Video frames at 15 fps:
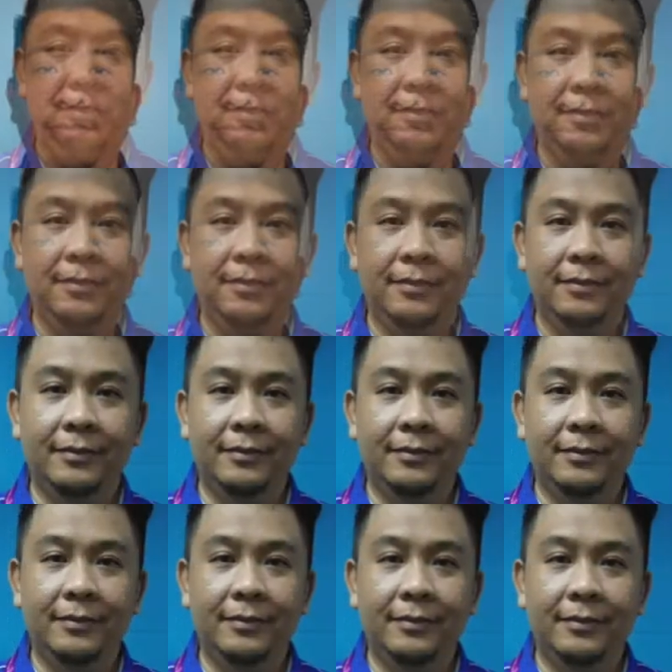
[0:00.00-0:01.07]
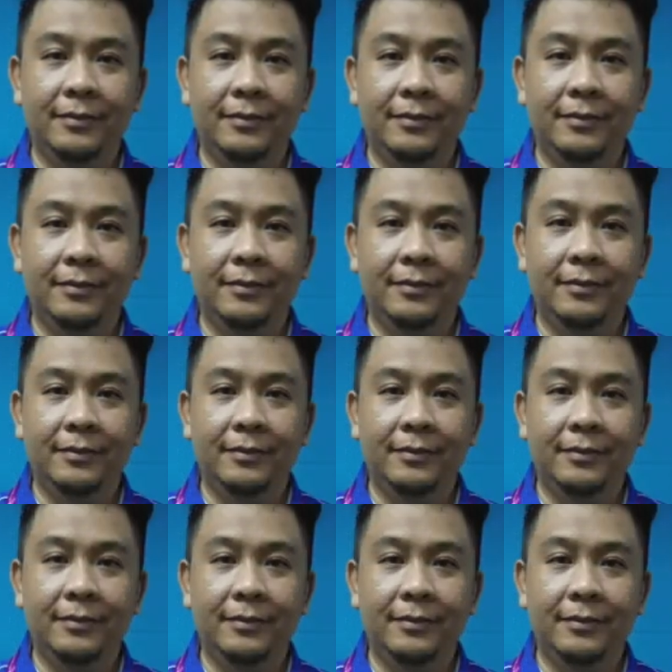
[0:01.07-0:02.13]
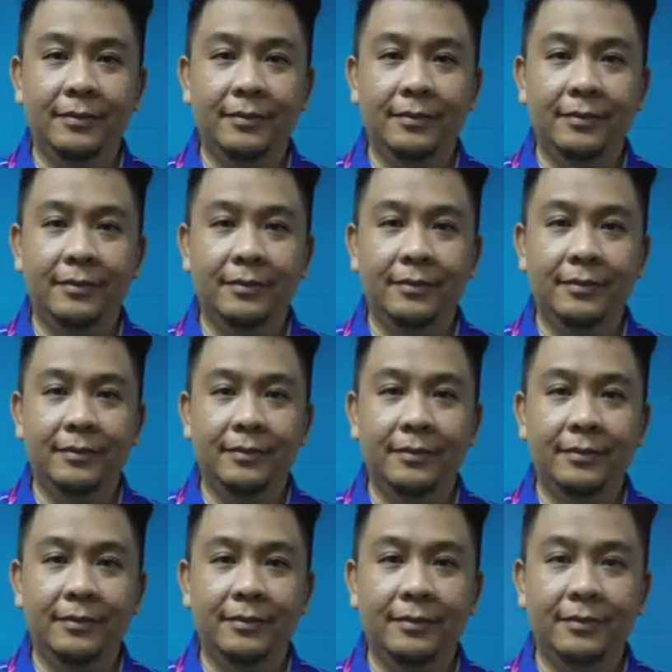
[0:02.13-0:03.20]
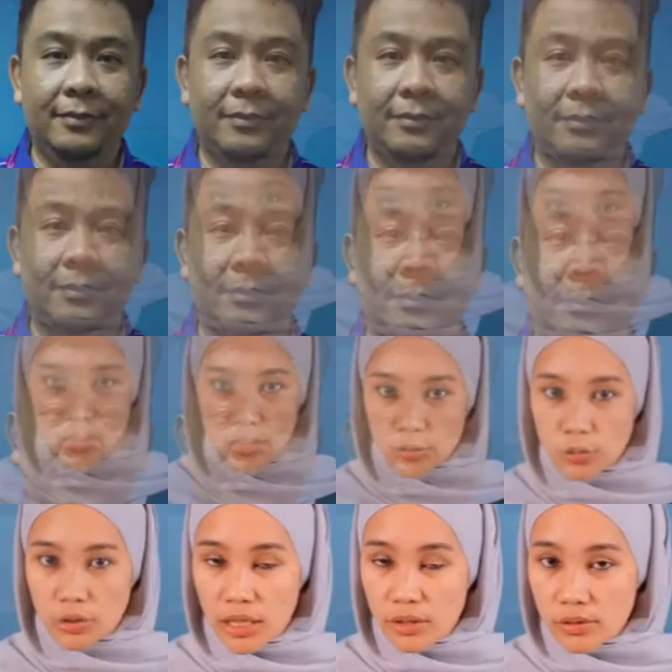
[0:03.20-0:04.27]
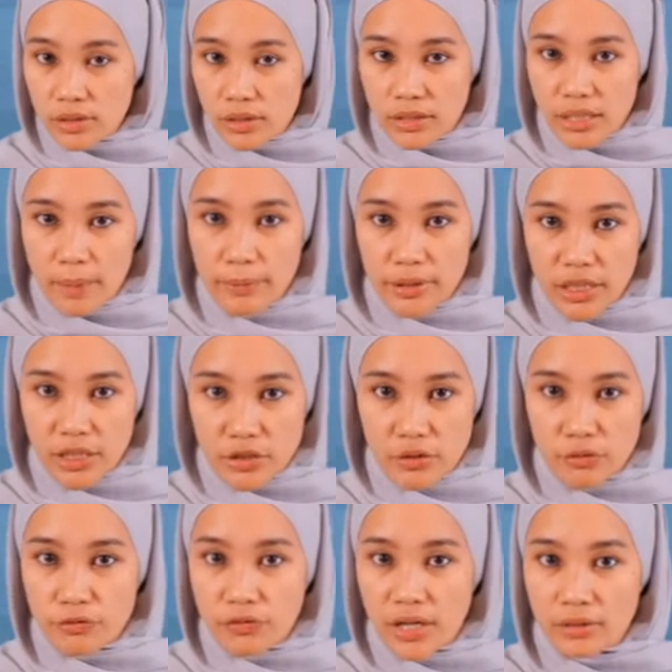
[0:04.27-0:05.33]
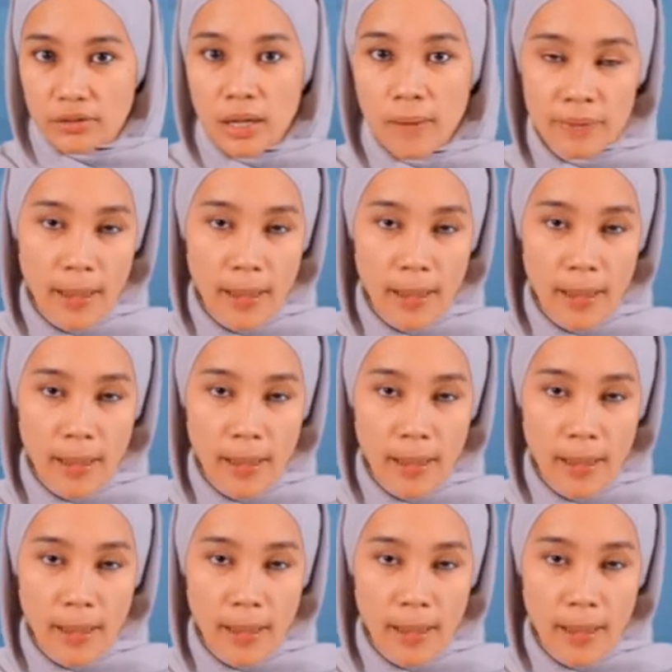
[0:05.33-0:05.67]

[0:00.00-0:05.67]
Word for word: lawyers, professionals and those from homegrown political parties to counter the application filed